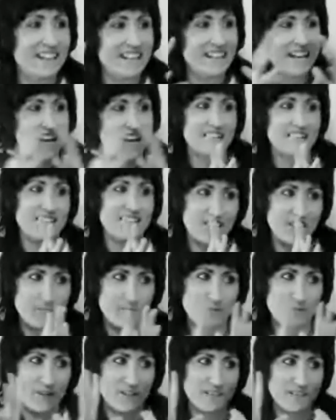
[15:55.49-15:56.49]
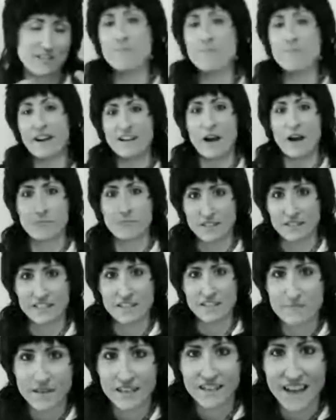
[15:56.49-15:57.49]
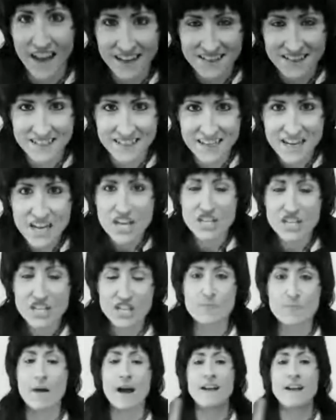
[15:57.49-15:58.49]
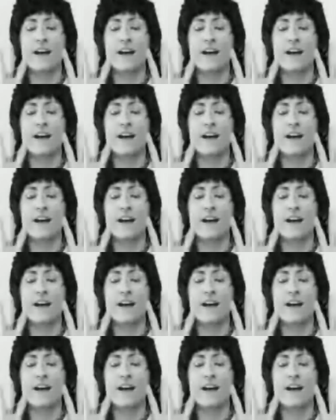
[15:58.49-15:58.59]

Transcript: Now I'll tell you what, you might not believe me, guys. You might